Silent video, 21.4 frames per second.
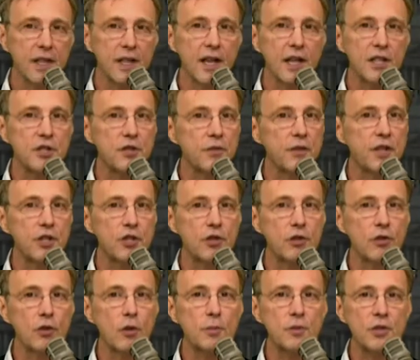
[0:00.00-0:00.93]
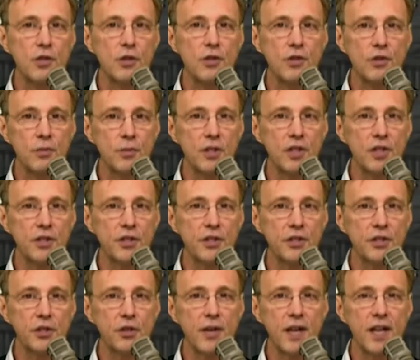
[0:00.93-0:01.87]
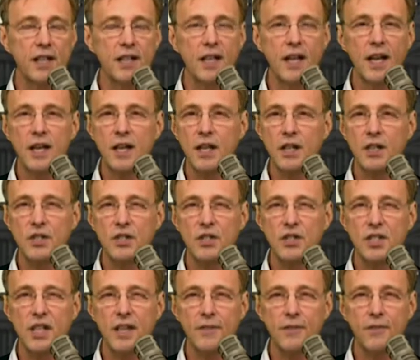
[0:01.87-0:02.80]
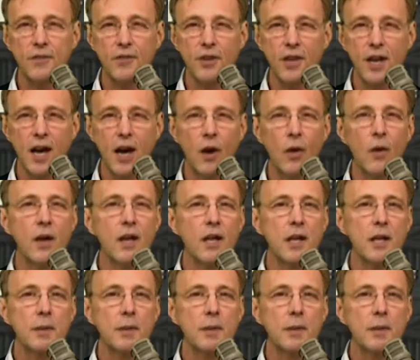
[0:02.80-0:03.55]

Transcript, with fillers: Conservation groups are thrilled that the Grand Canyon is safe for now,